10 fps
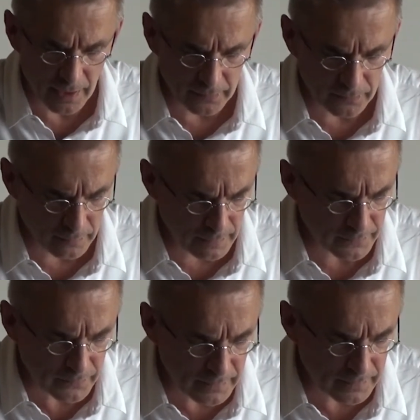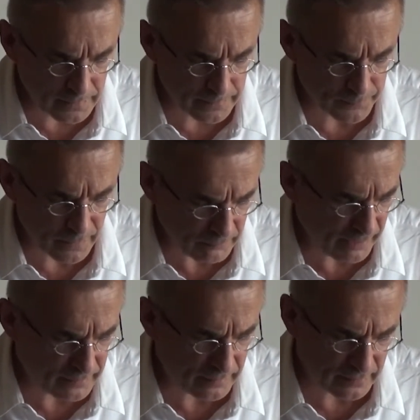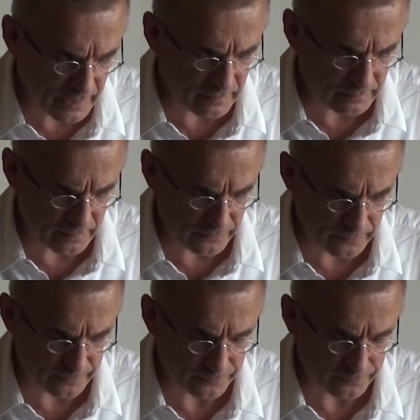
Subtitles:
into a single grand narrative.